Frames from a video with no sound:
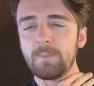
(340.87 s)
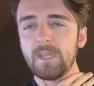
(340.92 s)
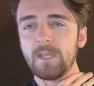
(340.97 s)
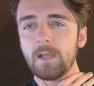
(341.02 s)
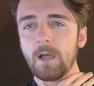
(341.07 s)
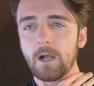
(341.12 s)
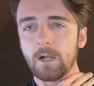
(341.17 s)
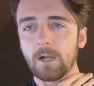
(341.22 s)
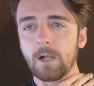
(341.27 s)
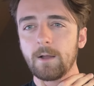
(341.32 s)

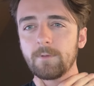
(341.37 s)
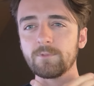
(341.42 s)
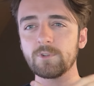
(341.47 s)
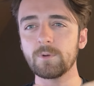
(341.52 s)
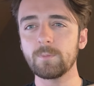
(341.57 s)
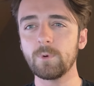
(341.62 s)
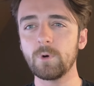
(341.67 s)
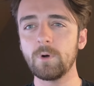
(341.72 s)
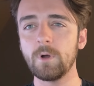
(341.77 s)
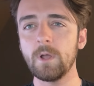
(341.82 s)
be
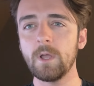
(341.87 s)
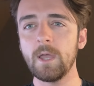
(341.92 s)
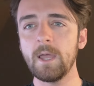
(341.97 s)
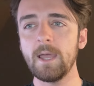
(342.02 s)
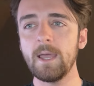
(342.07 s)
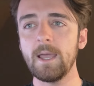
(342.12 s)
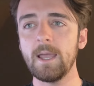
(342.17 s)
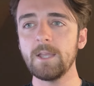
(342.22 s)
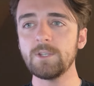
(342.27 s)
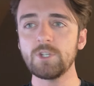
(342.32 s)
uncomfortable.
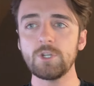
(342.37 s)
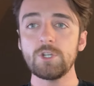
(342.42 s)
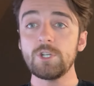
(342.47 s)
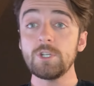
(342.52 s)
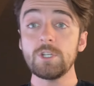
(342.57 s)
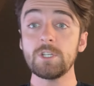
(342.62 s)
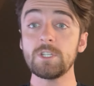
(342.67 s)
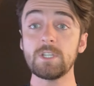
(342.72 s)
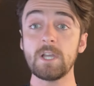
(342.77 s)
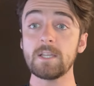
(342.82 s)
And so
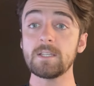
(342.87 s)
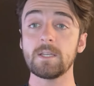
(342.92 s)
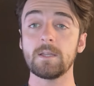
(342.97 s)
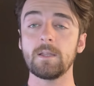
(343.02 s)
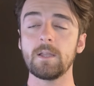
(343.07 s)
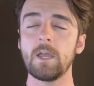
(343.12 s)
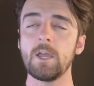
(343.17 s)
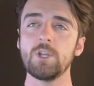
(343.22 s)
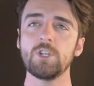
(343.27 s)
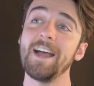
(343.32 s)
she just does it.
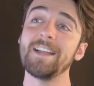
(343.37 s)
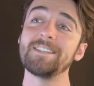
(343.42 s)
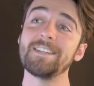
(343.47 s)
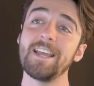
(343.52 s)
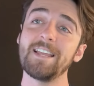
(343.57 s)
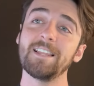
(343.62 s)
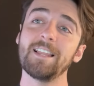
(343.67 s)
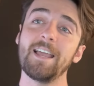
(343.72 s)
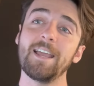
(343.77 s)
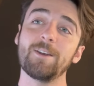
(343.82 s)
A
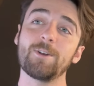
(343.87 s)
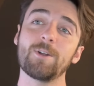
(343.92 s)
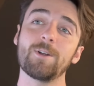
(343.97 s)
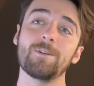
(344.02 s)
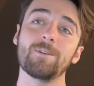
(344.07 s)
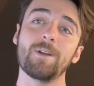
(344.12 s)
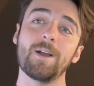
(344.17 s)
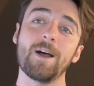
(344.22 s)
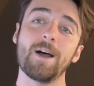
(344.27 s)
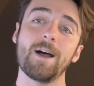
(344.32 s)
day
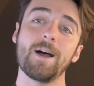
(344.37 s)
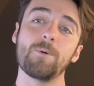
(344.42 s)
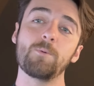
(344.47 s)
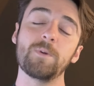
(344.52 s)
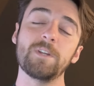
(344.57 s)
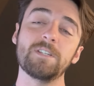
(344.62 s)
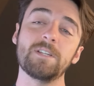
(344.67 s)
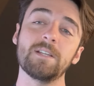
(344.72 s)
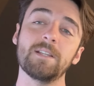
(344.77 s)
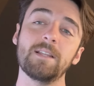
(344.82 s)
later,
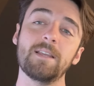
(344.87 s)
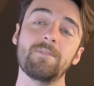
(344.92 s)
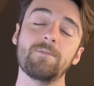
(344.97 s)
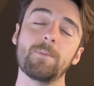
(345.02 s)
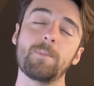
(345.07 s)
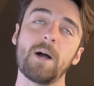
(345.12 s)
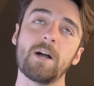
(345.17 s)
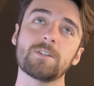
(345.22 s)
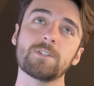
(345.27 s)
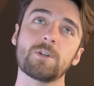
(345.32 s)
we did leave
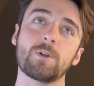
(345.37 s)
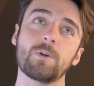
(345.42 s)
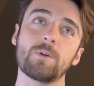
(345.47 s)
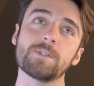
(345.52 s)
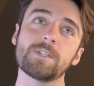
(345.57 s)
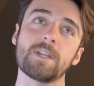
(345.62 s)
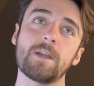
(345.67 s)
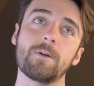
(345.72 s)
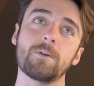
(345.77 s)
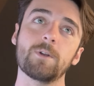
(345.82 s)
a box of Girl
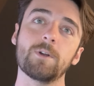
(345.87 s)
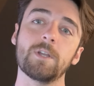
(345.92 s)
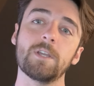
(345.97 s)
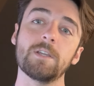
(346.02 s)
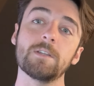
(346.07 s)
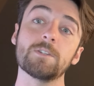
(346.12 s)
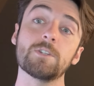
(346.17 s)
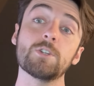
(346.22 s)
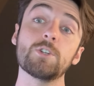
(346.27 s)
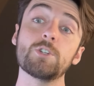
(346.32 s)
Scout
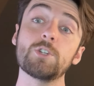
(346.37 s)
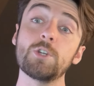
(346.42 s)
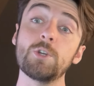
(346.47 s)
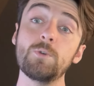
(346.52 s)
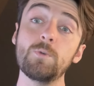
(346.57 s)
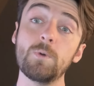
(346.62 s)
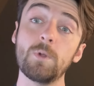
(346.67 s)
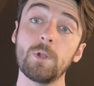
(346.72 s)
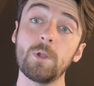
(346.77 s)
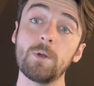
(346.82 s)
cookies
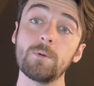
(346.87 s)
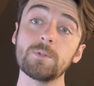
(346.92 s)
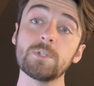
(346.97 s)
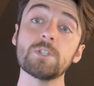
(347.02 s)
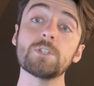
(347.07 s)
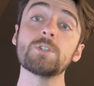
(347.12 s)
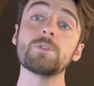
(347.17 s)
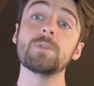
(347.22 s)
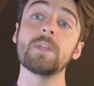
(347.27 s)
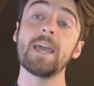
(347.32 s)
too
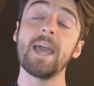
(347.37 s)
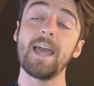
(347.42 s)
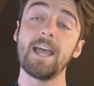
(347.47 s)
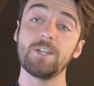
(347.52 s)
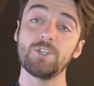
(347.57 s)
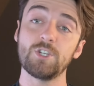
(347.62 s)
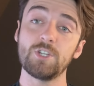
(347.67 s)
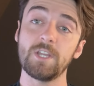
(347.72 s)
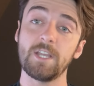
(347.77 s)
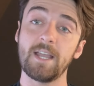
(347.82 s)
close to the
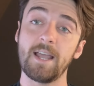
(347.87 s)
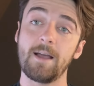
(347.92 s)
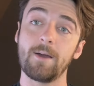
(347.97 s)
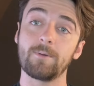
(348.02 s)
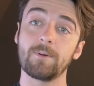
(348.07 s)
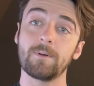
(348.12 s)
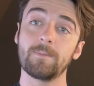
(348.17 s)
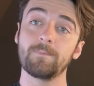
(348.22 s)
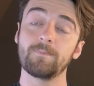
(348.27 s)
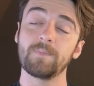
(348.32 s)
edge of the
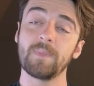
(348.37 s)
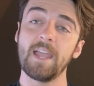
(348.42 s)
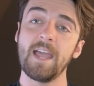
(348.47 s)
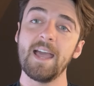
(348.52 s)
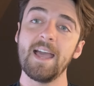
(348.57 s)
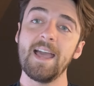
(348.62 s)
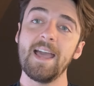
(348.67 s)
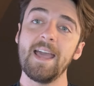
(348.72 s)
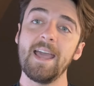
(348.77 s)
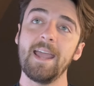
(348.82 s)
counter.
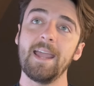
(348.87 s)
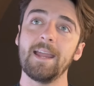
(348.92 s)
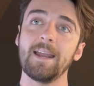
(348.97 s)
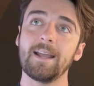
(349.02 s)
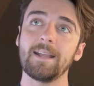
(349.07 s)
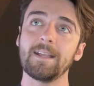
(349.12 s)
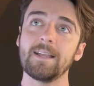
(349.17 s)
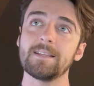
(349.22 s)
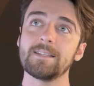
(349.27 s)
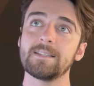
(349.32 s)
And
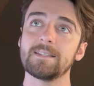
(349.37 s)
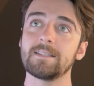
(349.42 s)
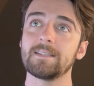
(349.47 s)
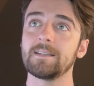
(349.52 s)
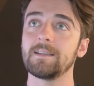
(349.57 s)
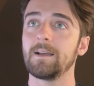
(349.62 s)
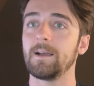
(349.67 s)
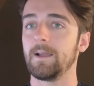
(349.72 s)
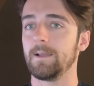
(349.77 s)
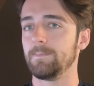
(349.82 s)
I guess
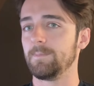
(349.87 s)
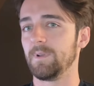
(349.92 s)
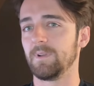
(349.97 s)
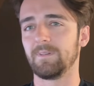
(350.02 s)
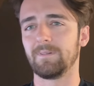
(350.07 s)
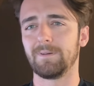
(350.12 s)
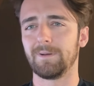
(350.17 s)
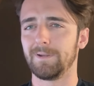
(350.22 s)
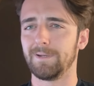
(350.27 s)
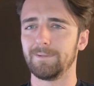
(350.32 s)
I'd
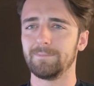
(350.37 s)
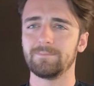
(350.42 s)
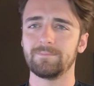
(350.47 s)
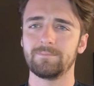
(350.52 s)
been gone